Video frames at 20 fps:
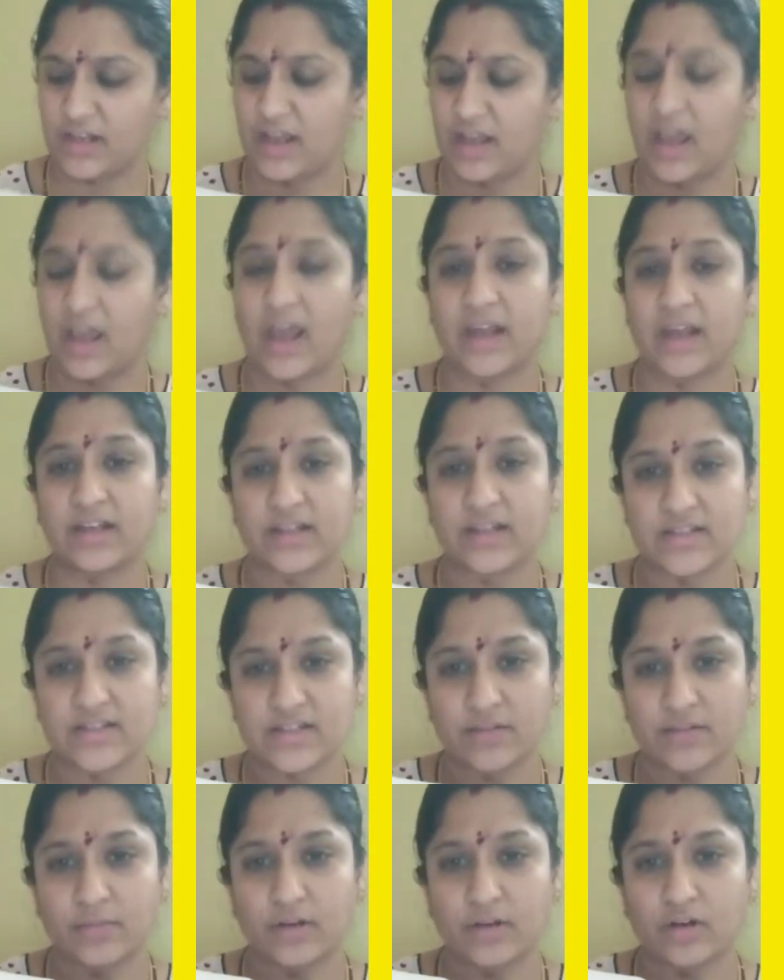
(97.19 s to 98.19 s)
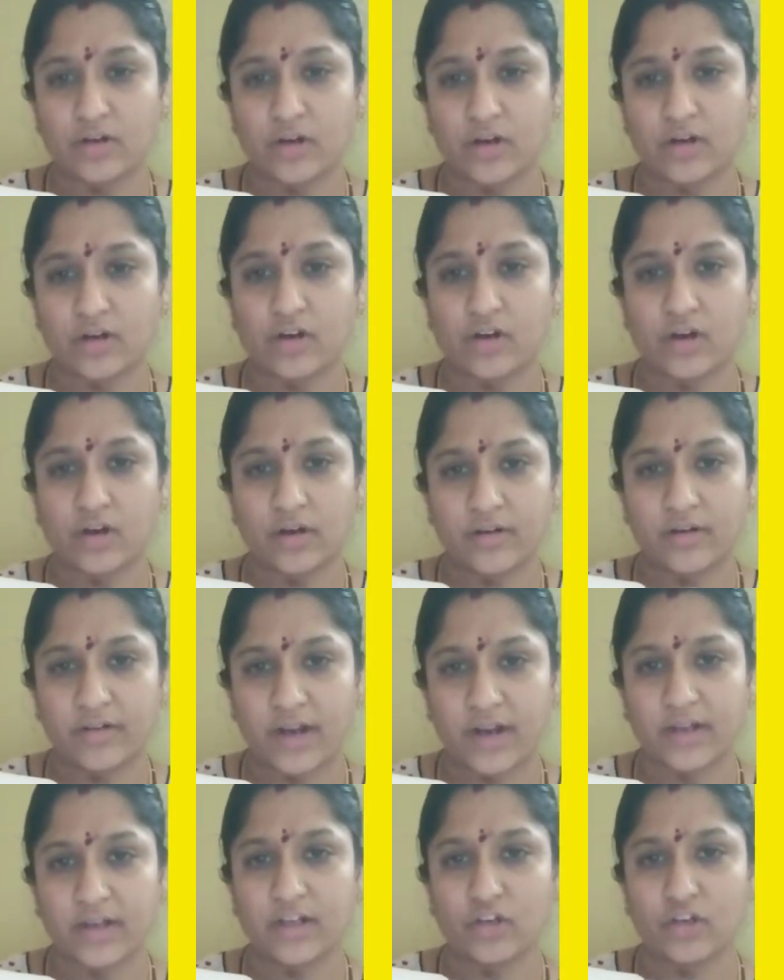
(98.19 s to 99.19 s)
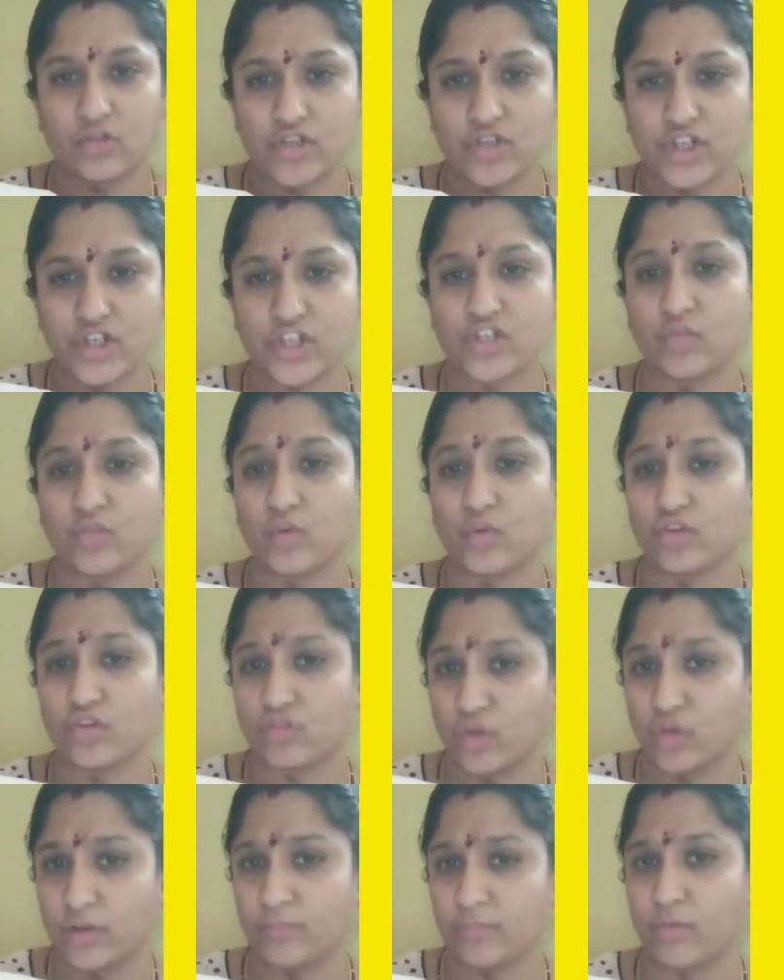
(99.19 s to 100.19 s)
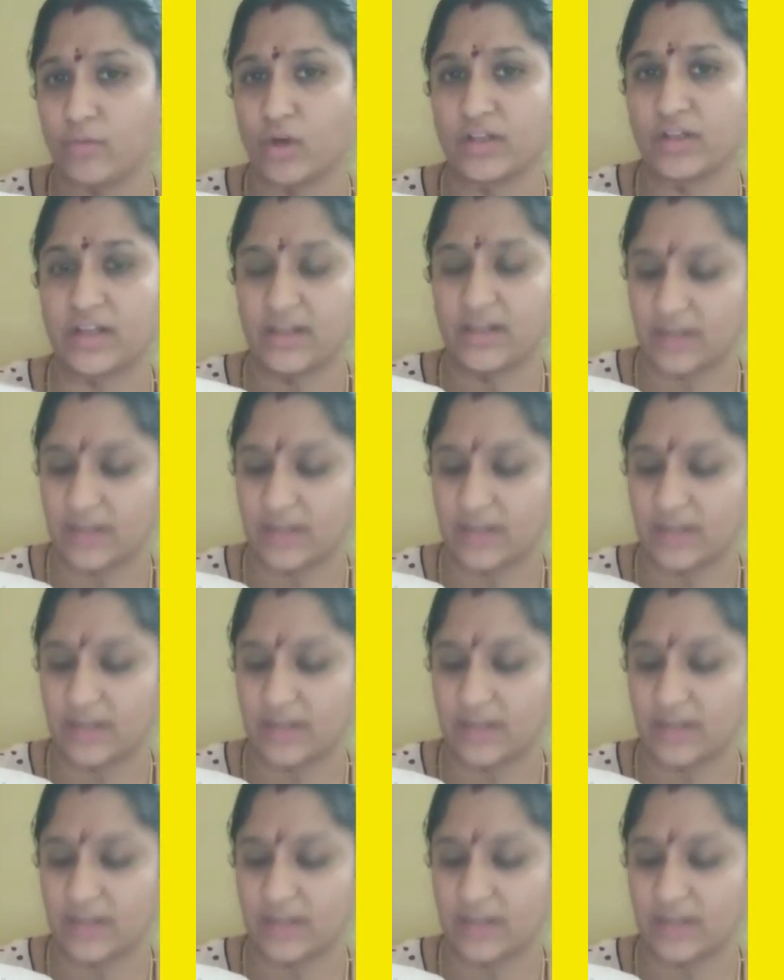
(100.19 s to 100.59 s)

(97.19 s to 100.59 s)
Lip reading: and customer contract negotiation was so important,